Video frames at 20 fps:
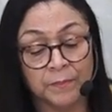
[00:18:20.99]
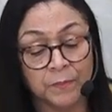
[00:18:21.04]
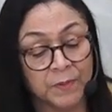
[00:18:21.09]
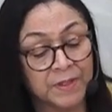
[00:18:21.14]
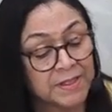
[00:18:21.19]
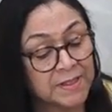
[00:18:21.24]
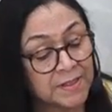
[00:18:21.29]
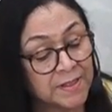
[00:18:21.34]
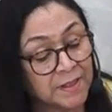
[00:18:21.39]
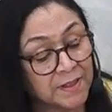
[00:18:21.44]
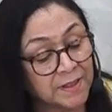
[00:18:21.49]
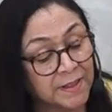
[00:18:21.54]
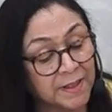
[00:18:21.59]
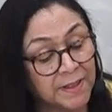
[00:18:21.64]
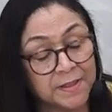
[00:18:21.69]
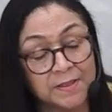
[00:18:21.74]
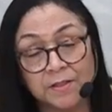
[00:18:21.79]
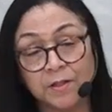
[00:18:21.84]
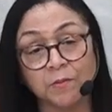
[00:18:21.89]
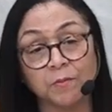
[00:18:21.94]
we still
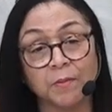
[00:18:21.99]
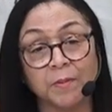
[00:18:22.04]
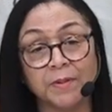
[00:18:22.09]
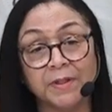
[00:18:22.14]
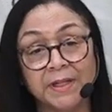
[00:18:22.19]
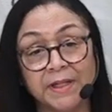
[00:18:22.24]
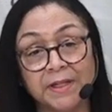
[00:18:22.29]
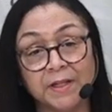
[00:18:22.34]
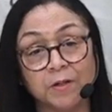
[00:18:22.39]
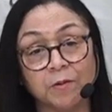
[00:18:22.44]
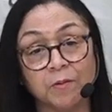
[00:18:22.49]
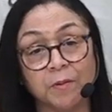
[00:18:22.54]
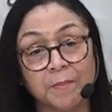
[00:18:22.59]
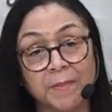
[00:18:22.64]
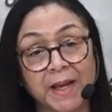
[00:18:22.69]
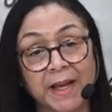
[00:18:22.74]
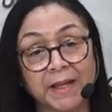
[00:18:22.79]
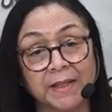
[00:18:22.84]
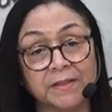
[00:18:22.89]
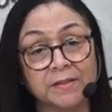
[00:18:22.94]
need our, need our
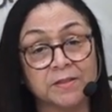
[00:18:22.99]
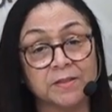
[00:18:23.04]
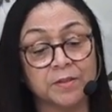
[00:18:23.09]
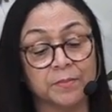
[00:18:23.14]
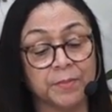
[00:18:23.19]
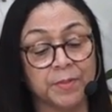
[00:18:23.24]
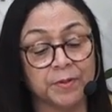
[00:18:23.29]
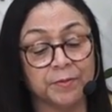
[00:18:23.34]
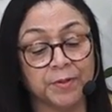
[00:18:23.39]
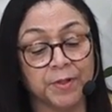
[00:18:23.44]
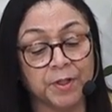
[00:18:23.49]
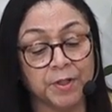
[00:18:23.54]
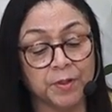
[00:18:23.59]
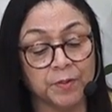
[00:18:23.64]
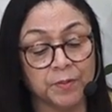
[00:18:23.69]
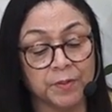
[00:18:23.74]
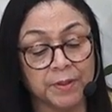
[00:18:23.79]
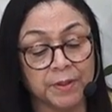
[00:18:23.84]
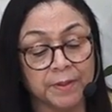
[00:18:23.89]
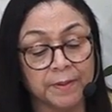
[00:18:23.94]
minds to be
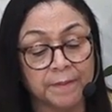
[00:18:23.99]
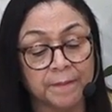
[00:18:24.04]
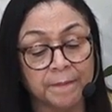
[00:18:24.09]
renewed.